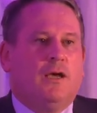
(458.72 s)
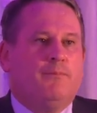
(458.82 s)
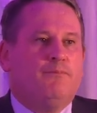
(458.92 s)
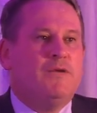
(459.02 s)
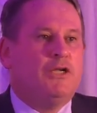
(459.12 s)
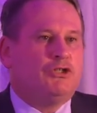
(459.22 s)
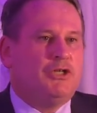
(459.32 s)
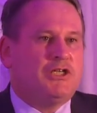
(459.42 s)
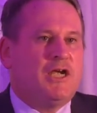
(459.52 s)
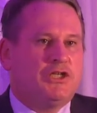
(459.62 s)
military
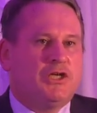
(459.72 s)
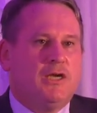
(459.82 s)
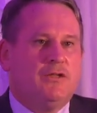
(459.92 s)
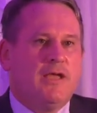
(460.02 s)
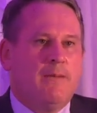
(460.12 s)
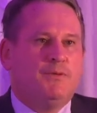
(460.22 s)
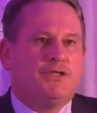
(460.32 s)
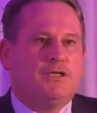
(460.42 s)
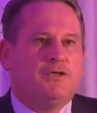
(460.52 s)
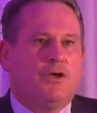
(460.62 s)
attaché in the
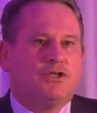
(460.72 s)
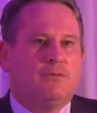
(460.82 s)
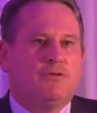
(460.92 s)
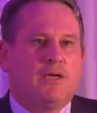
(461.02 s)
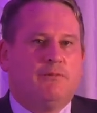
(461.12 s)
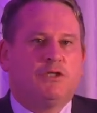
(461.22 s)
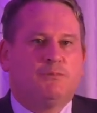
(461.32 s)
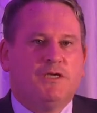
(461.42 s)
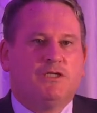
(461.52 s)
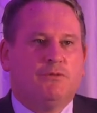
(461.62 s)
embassy and ask him to come and
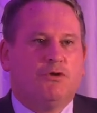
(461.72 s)
speak to me,